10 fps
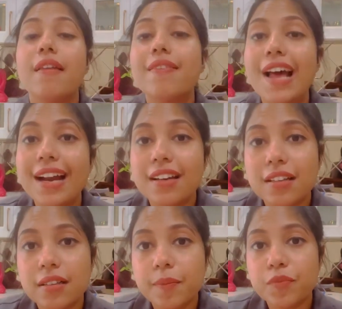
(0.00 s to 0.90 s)
that,
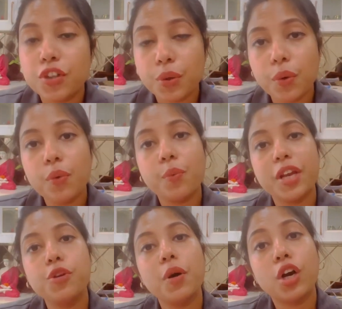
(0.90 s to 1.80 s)
you know, when
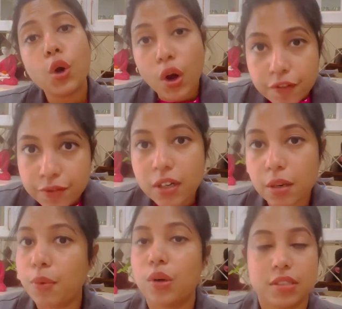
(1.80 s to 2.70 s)
you are confident
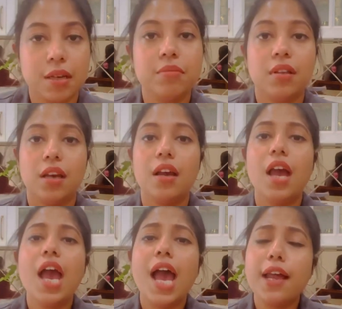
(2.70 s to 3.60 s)
about something
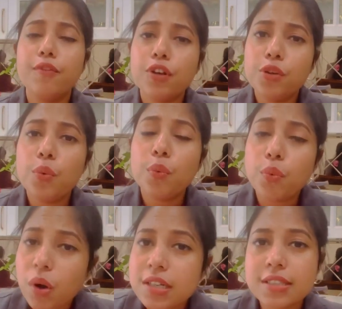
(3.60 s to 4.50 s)
and when you
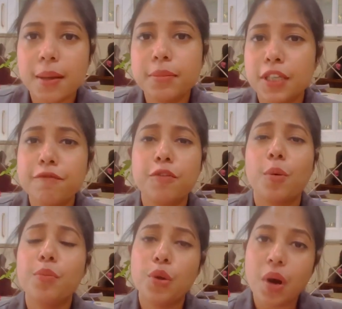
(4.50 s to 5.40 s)
want something
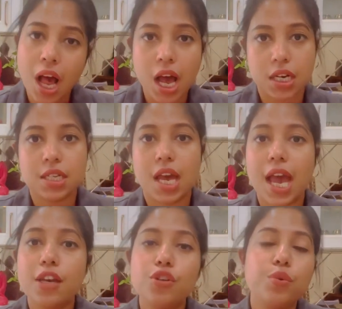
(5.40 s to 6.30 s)
from your heart
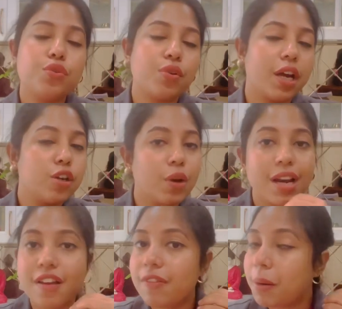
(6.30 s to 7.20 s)
and you try your
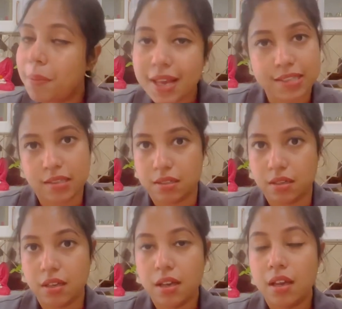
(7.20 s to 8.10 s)
level best,
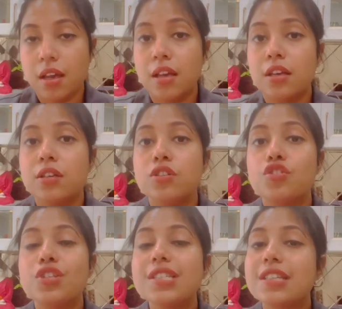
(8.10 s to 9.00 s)

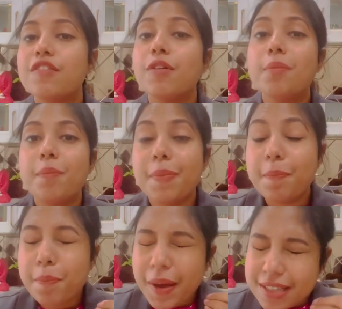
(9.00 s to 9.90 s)
just give a
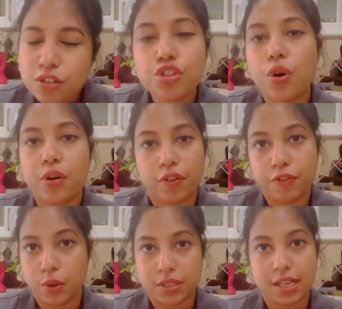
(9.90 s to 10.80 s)
best shot of
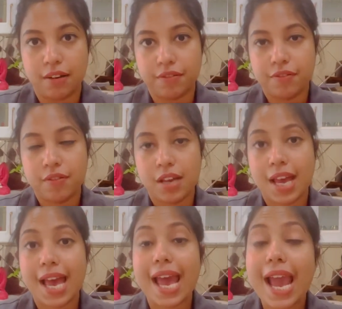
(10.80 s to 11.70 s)
yourself
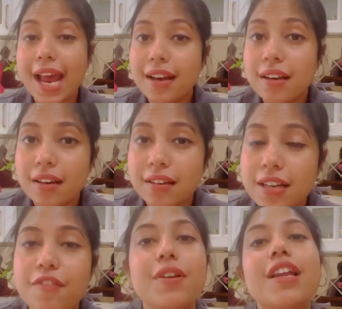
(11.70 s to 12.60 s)
and
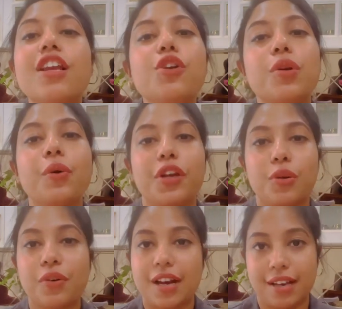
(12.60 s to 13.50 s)
definitely you're going to
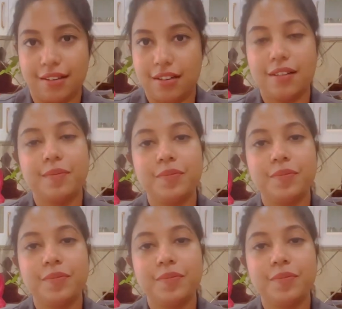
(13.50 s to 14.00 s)
crack it.